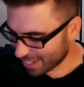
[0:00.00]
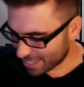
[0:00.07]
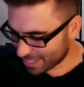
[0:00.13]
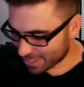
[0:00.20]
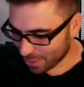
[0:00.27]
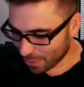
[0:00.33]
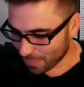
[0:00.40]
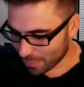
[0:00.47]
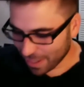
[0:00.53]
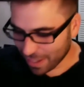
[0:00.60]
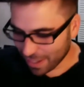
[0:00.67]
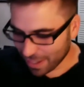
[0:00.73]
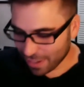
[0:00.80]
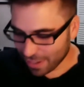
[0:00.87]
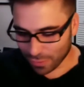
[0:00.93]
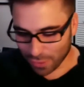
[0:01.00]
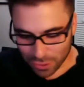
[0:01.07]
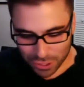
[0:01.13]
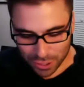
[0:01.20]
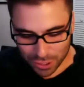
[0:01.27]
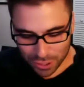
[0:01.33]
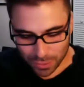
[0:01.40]
So, for those
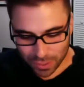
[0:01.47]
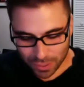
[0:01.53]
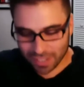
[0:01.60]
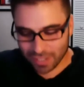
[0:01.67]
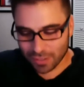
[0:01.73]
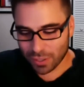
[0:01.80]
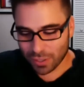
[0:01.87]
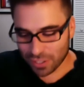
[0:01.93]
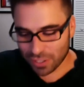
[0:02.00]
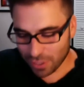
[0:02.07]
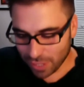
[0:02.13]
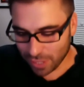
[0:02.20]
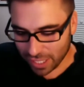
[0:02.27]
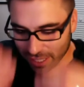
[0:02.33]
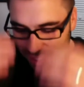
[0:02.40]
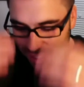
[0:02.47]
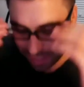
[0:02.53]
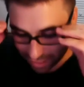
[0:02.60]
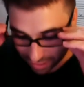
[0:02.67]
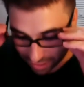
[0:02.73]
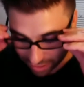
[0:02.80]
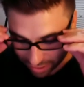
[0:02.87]
of you uh, who are tuning in,
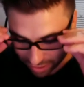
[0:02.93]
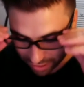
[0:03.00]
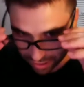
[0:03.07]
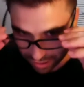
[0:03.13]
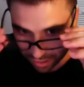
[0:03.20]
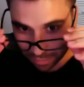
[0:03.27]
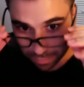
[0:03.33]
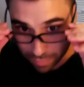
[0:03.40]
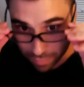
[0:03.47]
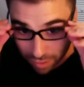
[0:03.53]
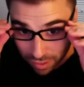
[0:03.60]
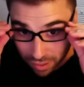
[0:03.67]
um,